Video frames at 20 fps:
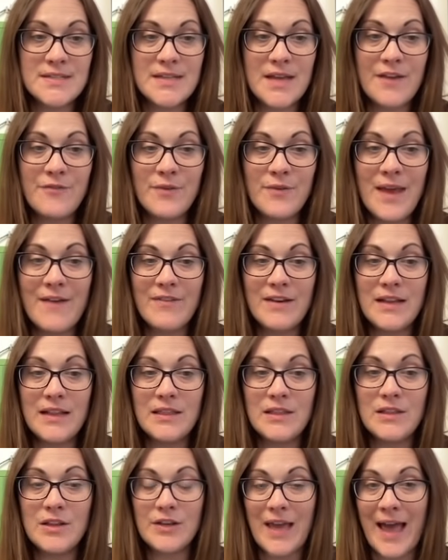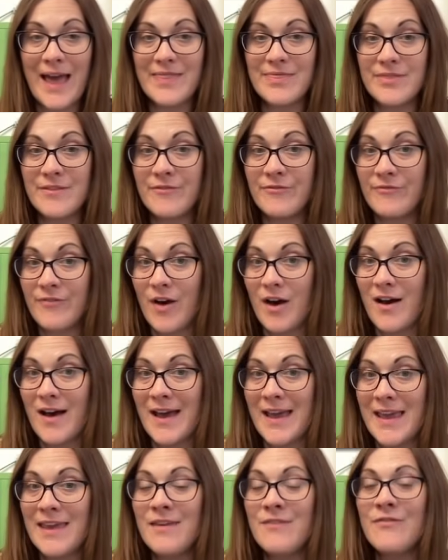So if we have a little look at the
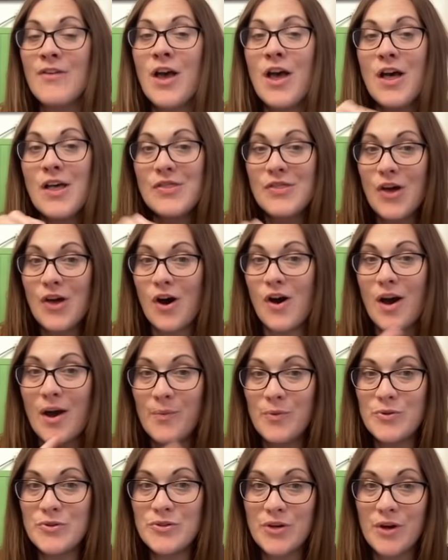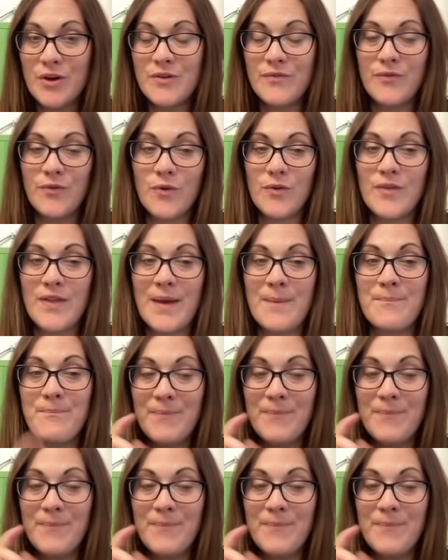5 that I would go for then,